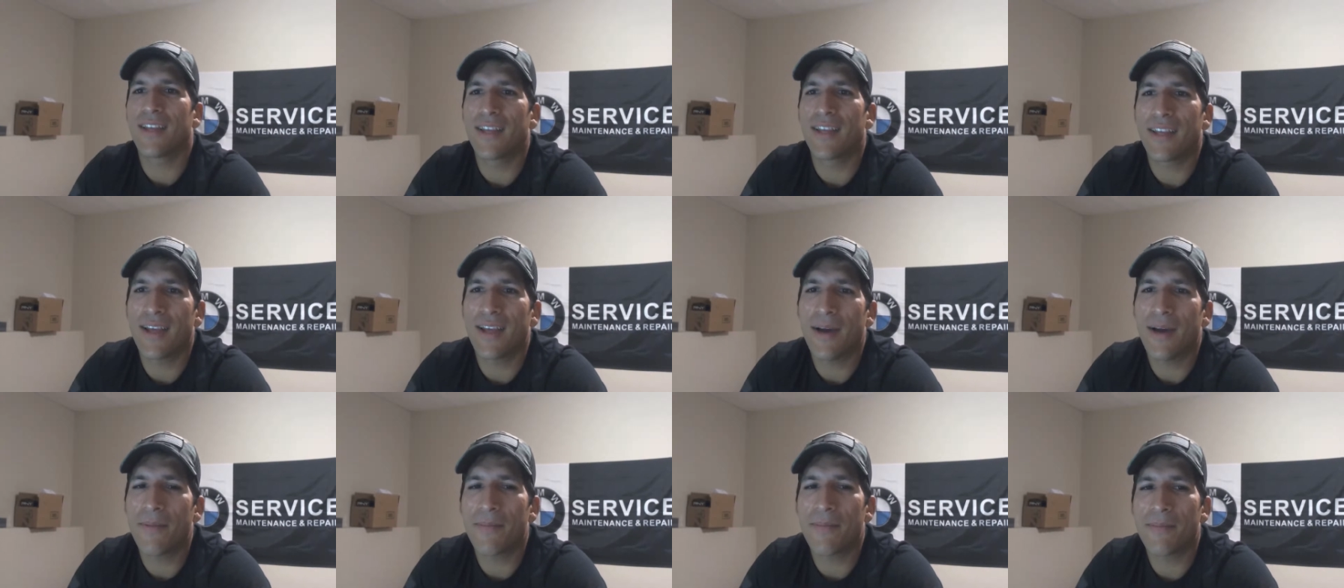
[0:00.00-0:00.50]

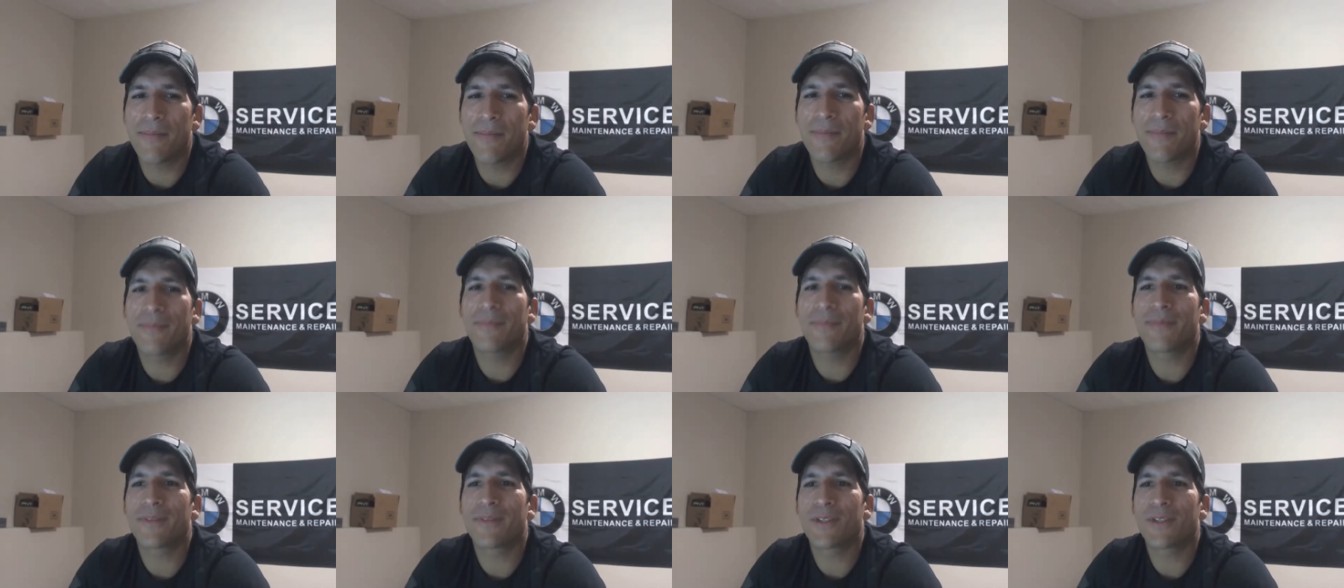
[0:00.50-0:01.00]
Yep.
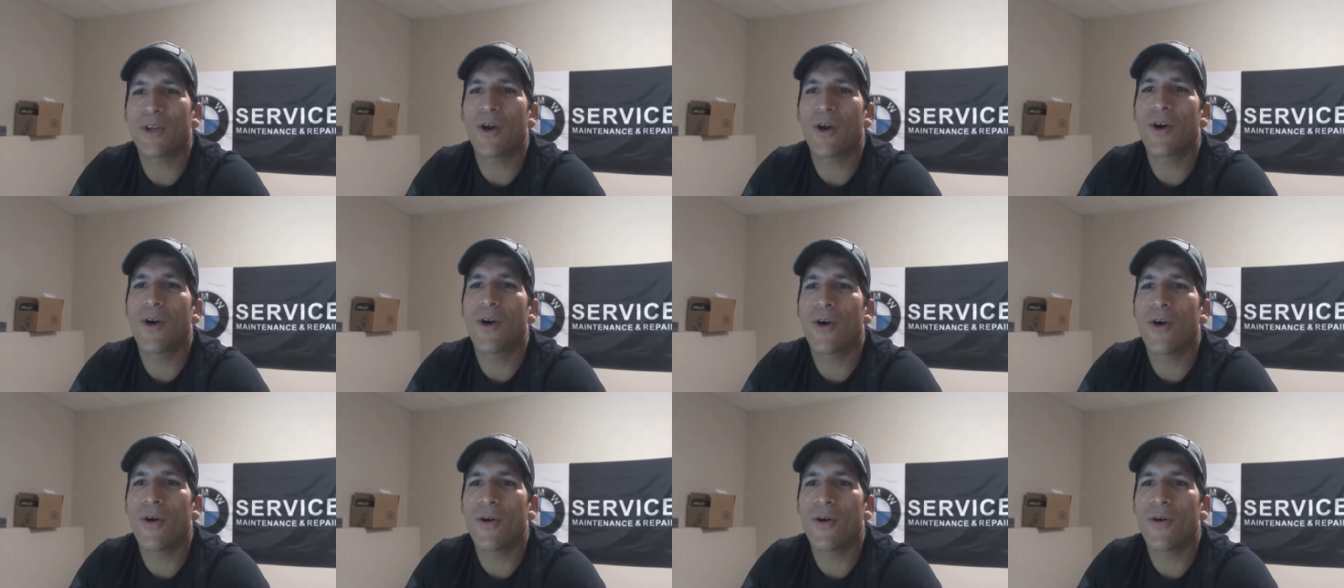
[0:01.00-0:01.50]

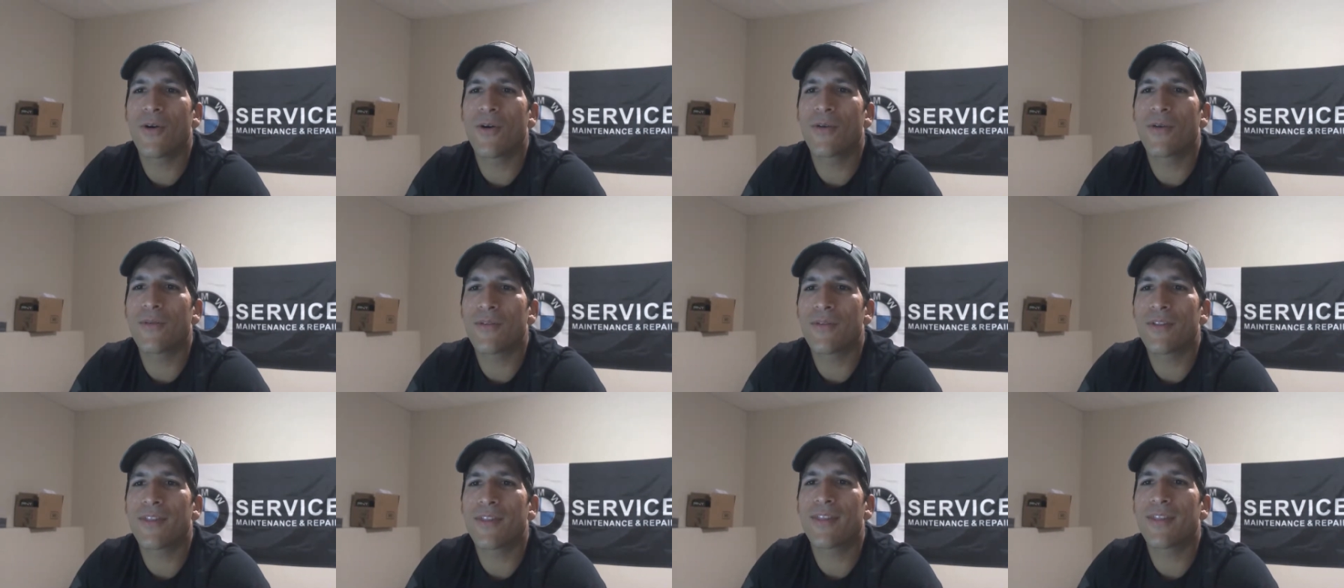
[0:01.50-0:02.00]

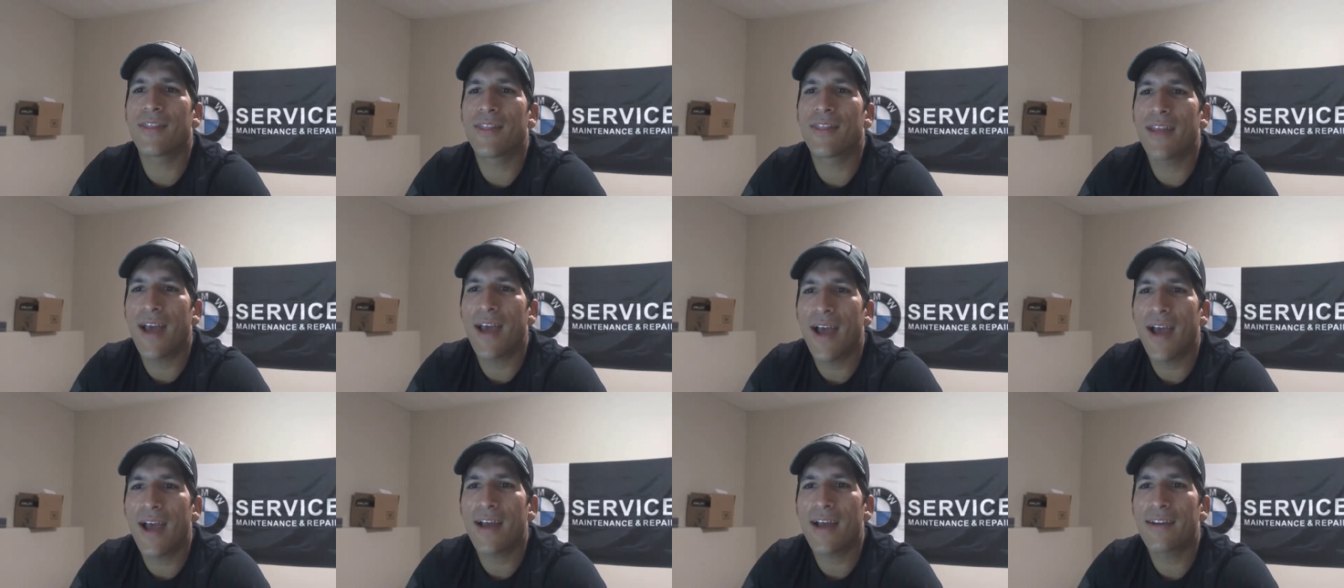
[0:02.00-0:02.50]
So
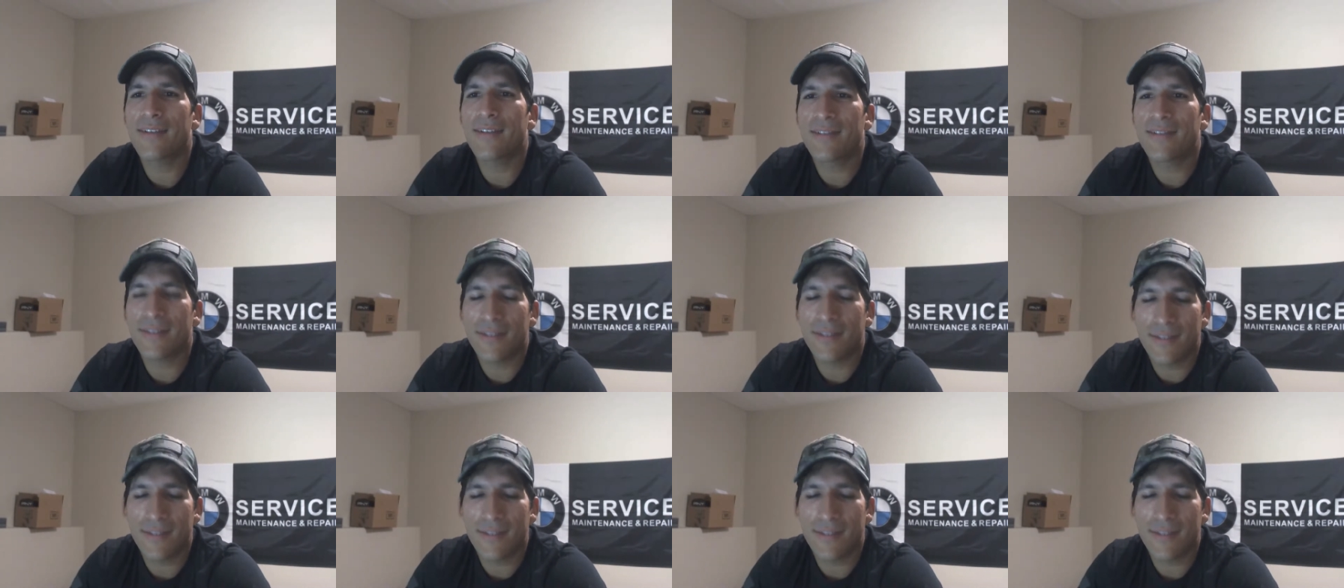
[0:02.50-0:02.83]
that